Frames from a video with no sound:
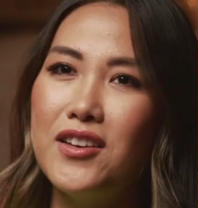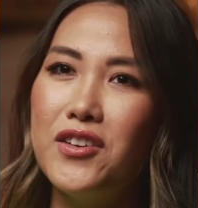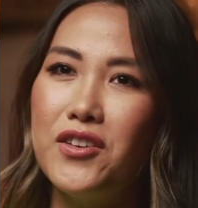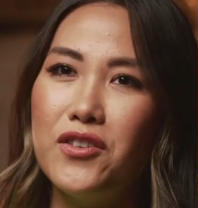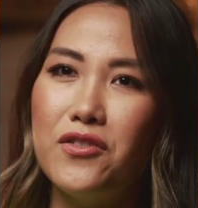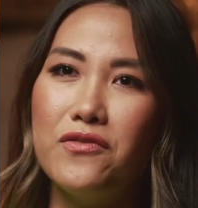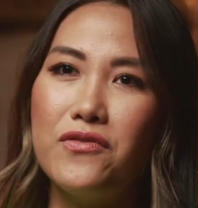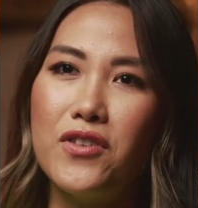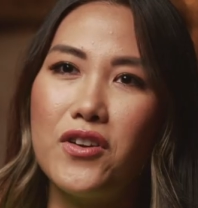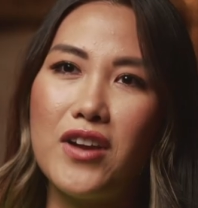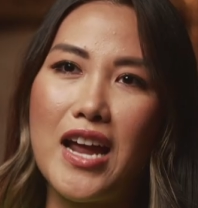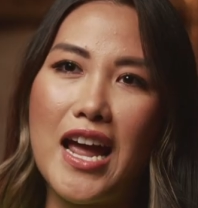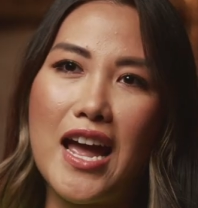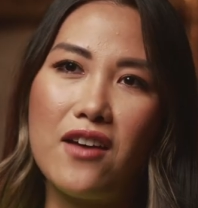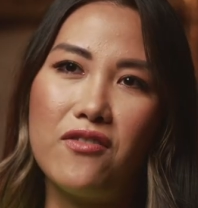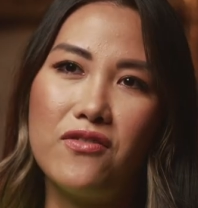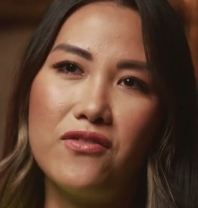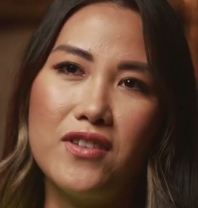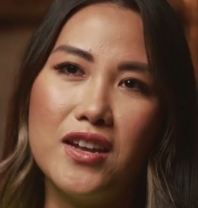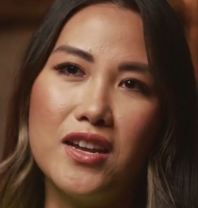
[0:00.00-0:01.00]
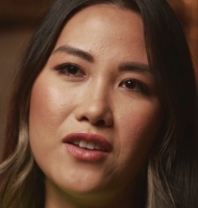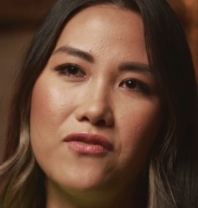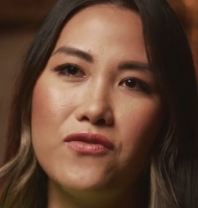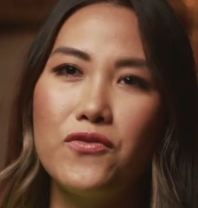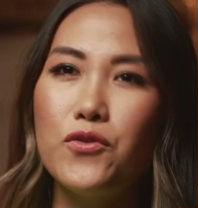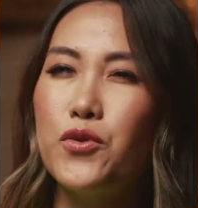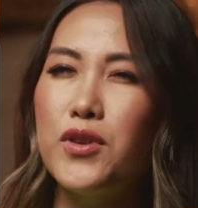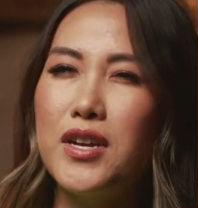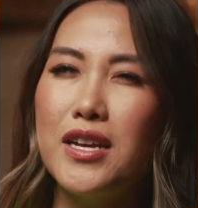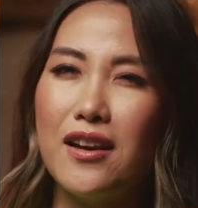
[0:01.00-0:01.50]
you know, very ethnic,
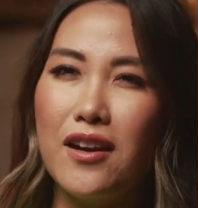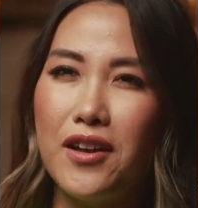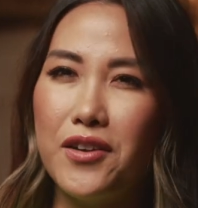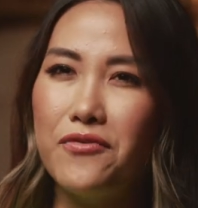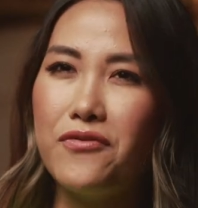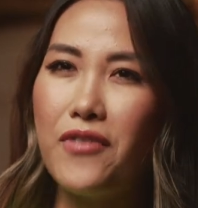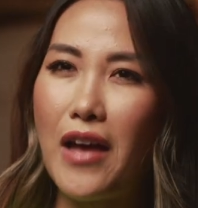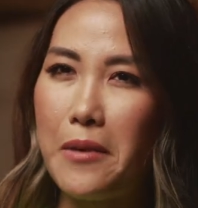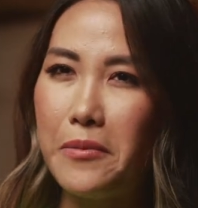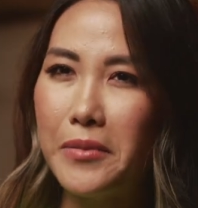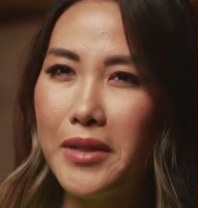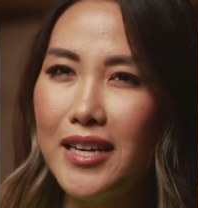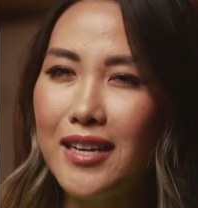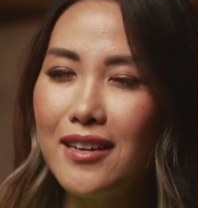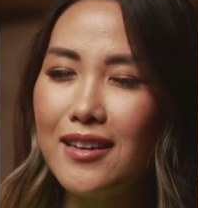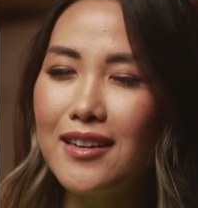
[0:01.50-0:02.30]
foodie kind of family.